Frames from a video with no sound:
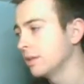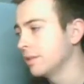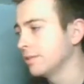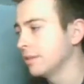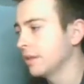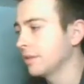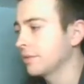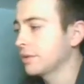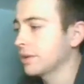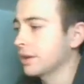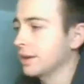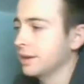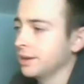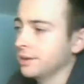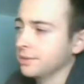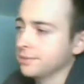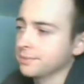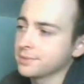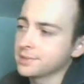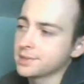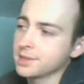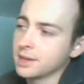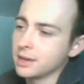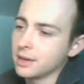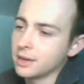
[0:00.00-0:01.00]
other guy,
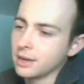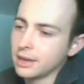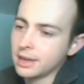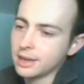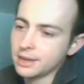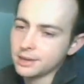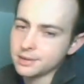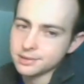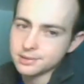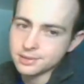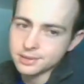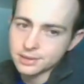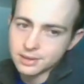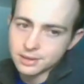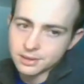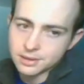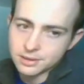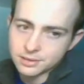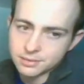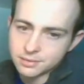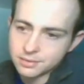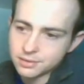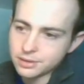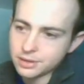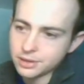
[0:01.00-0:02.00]
Ta and
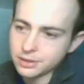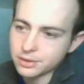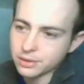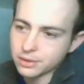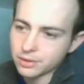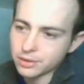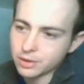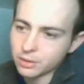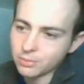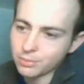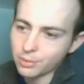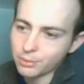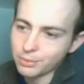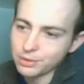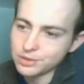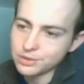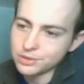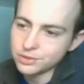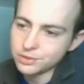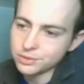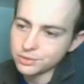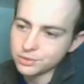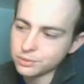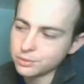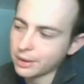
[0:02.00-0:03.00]
Nikoko, but we
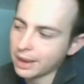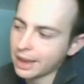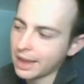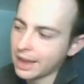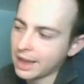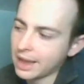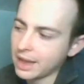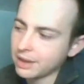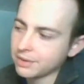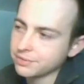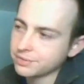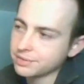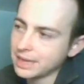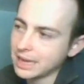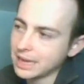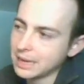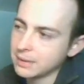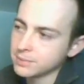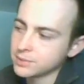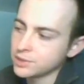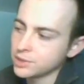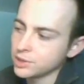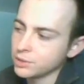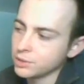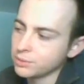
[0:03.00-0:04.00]
do have
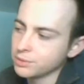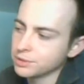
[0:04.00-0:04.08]
game 2